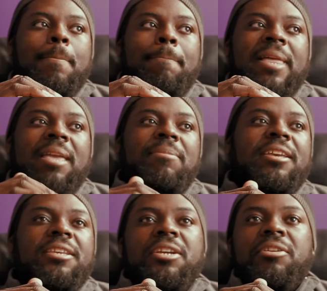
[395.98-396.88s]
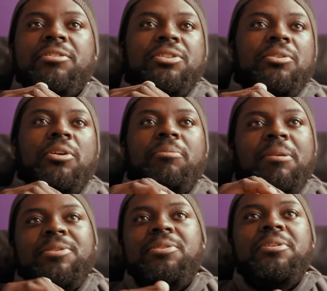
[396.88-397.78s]
maybe a year or so ago,
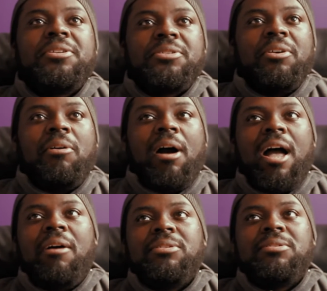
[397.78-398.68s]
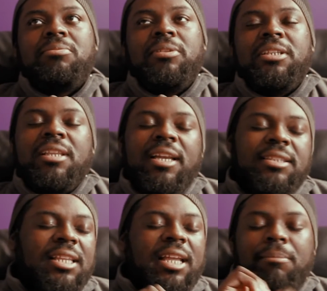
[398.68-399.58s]
maybe two years ago, I was really like
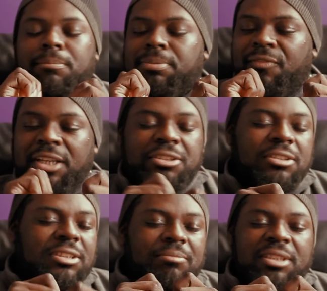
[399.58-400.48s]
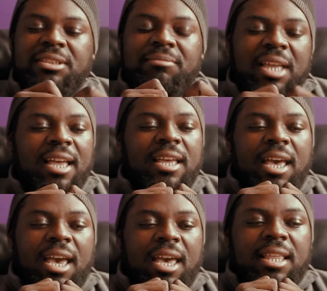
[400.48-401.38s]
that. Like I'm a perfectionist, I'm this, I'm that,
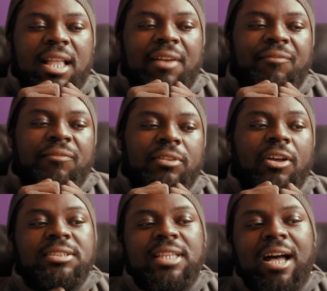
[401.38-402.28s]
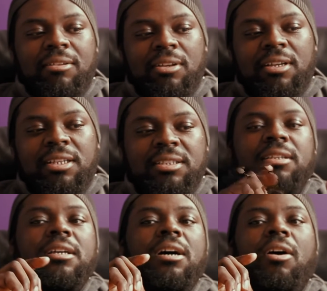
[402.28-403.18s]
and I've lost out on,
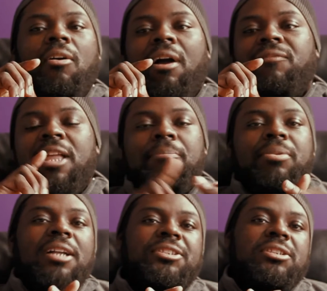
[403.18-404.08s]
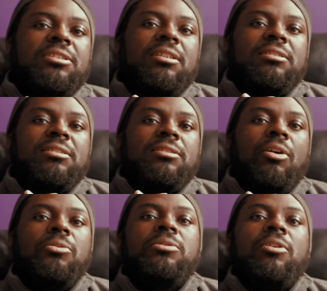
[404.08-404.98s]
or I've let projects
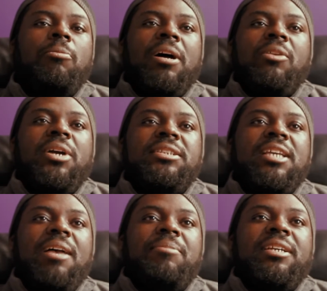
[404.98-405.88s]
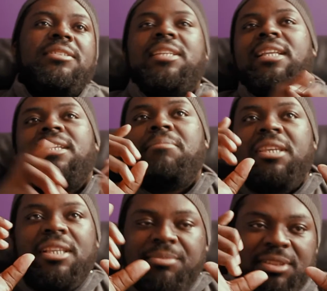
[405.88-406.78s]
go go by the wayside because they didn't
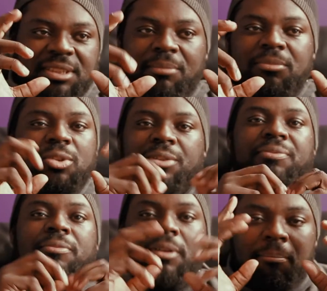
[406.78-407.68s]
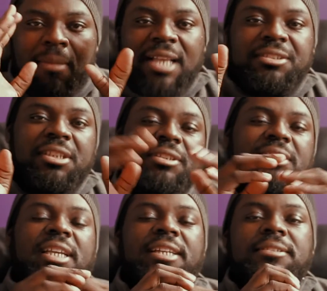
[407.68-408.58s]
meet up to some sort of imaginary
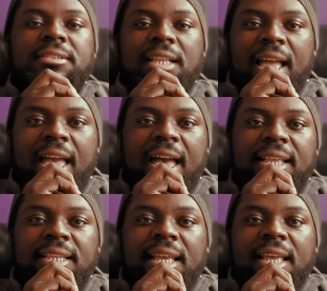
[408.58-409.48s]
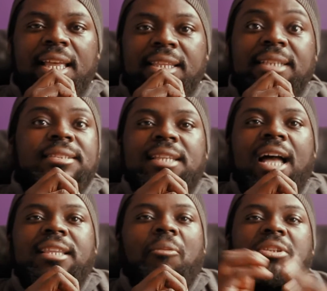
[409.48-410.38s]
standard that I had. That's
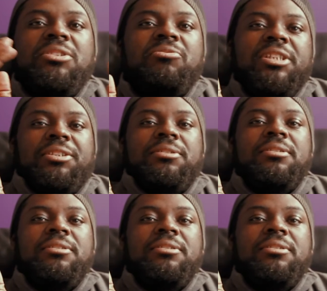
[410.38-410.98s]
not that wasn't real.